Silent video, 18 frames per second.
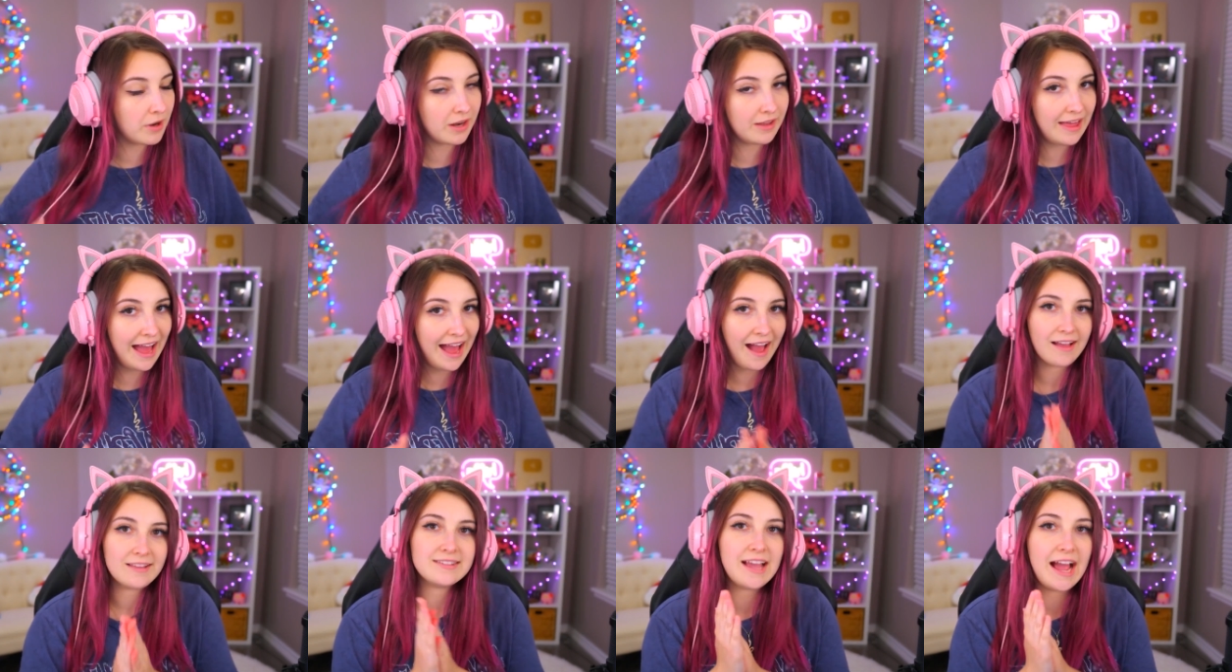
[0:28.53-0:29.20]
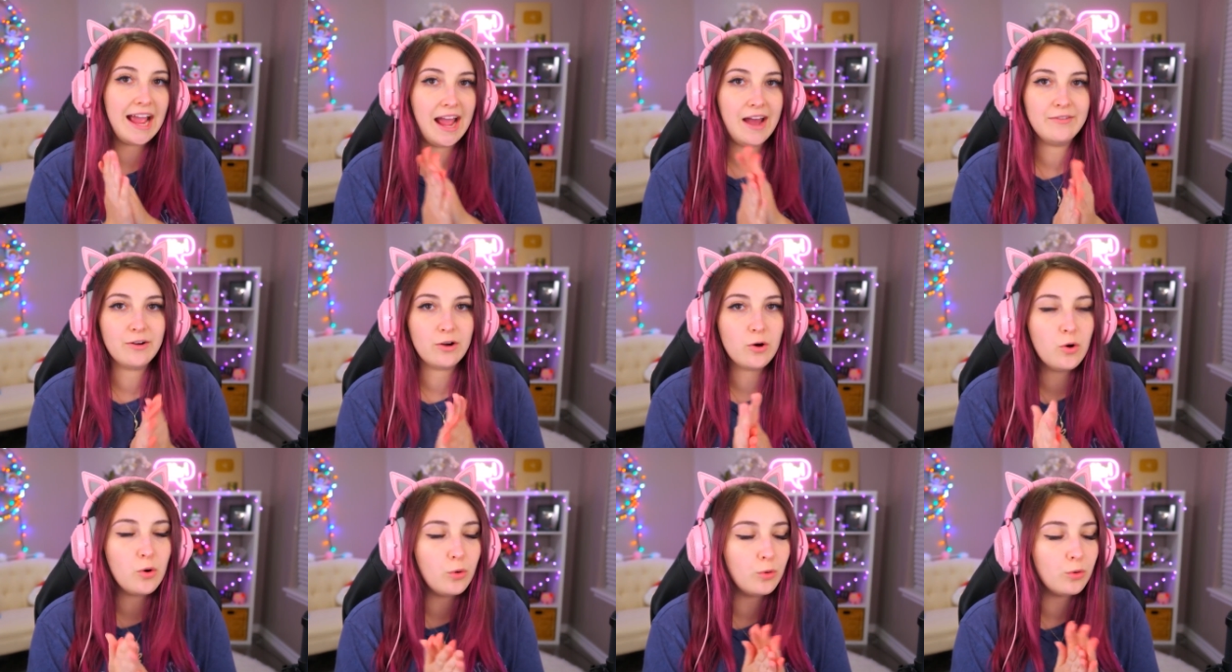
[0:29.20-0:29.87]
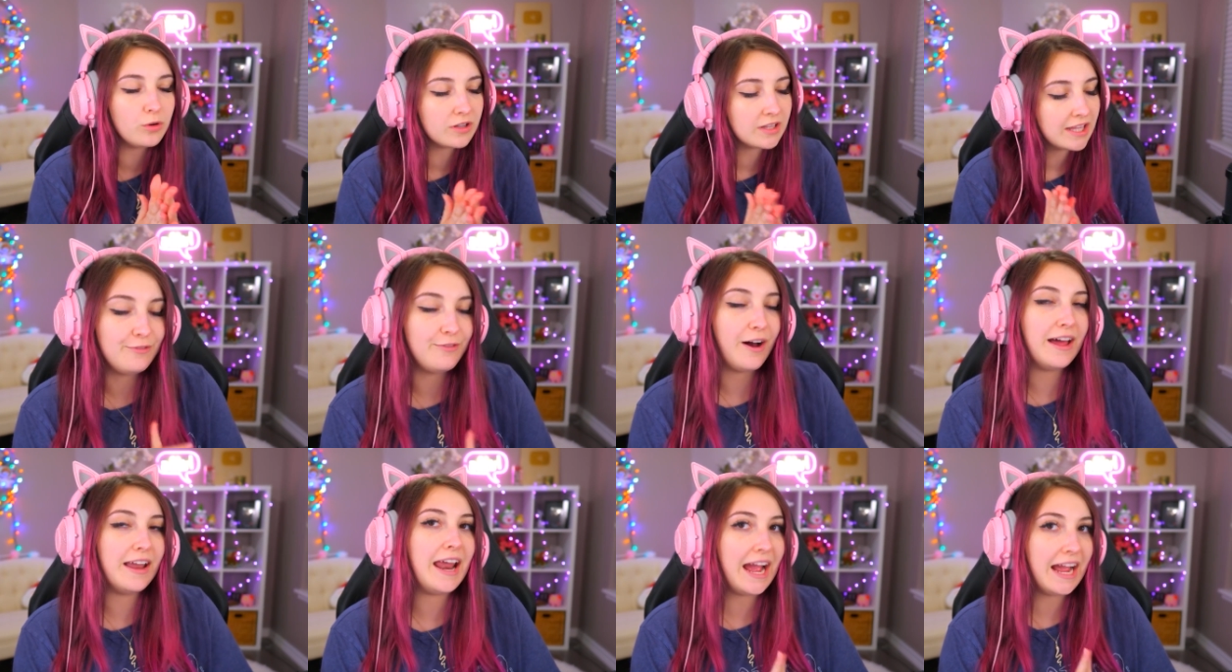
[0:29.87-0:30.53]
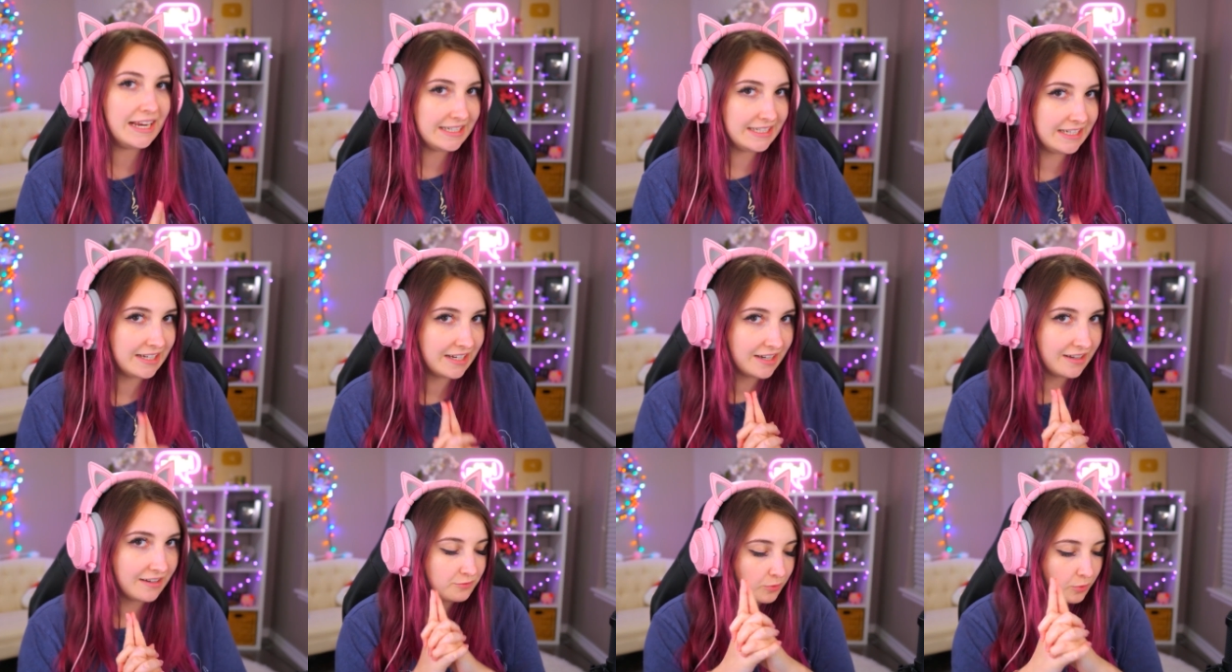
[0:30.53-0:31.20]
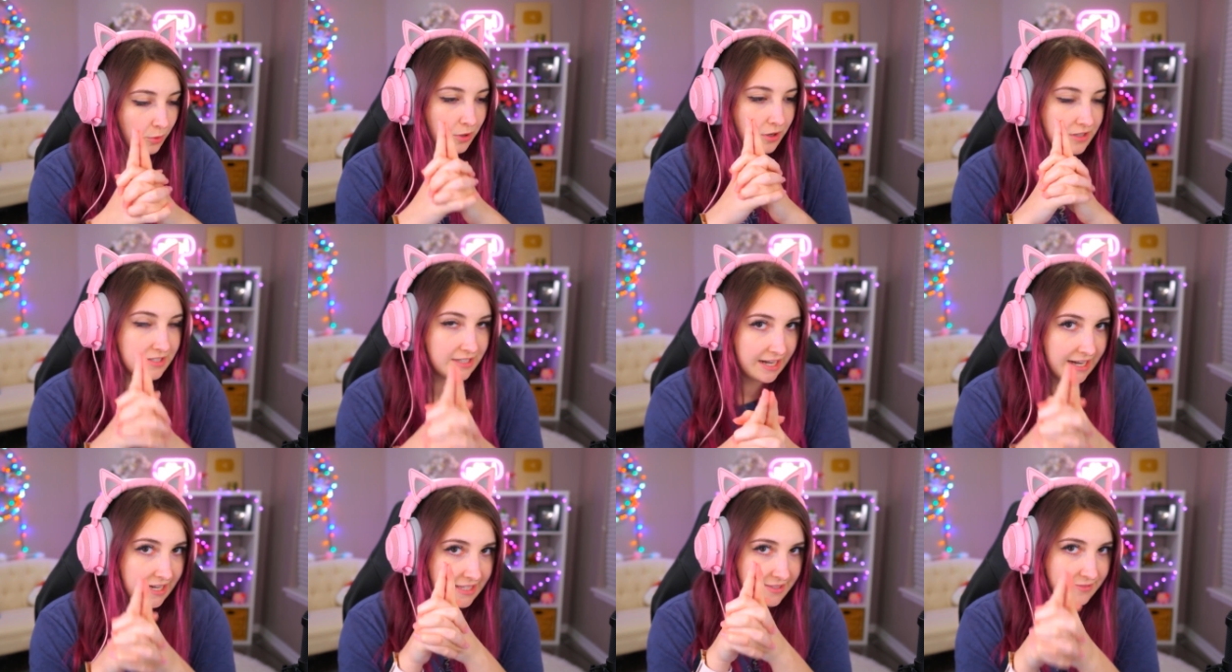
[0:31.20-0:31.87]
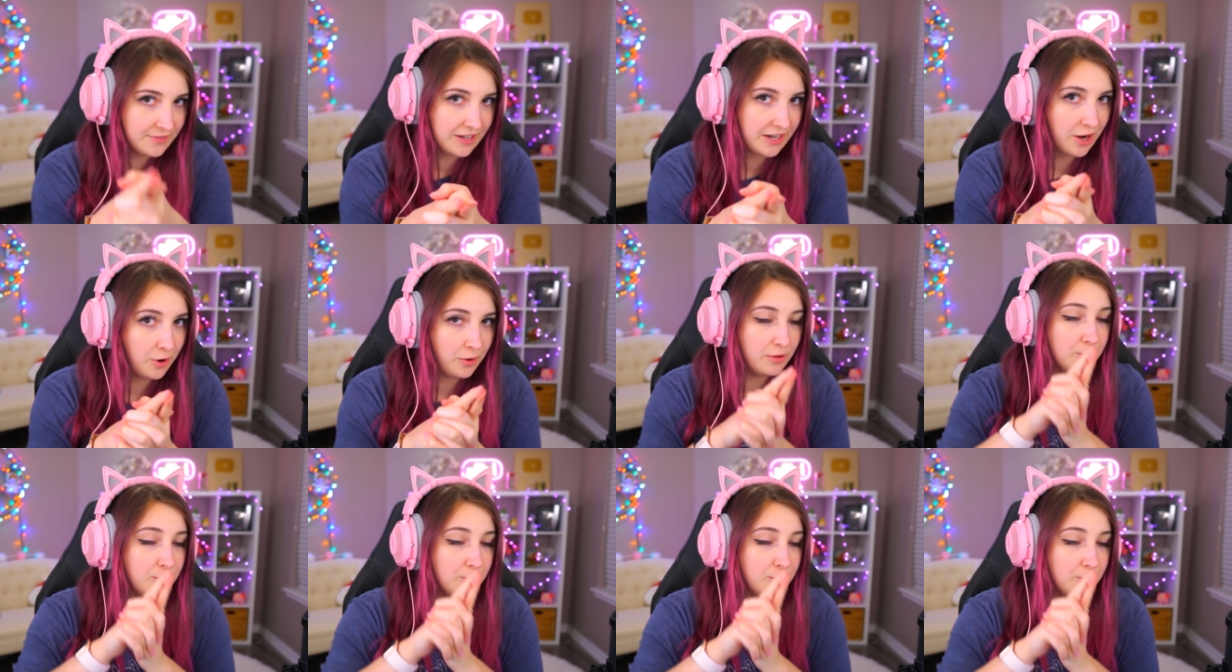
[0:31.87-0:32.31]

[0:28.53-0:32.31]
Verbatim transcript: But alas, I have a cool, fun idea for today's video.